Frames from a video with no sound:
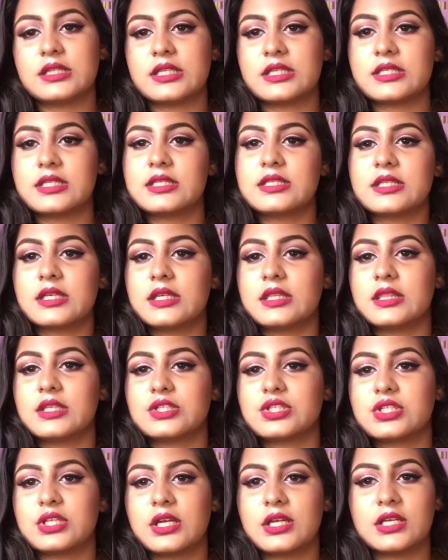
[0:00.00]
this is the
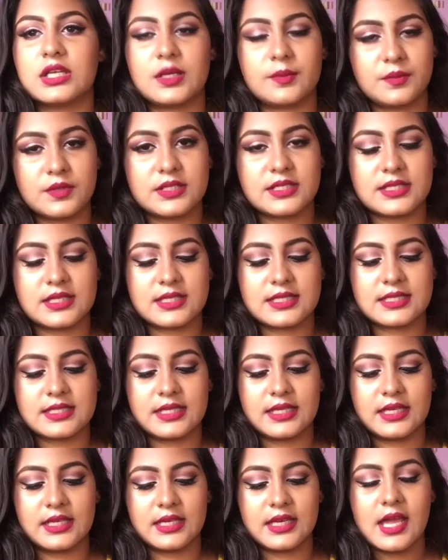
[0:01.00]
shade number
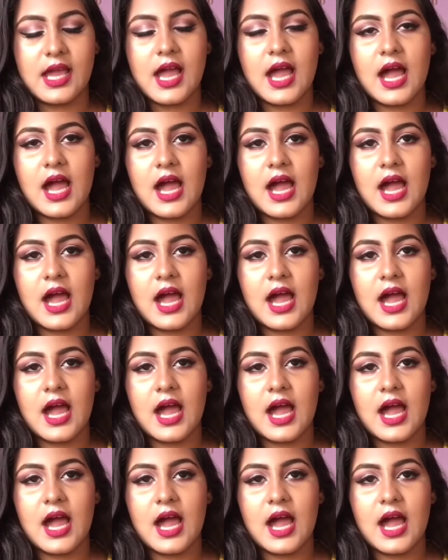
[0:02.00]
16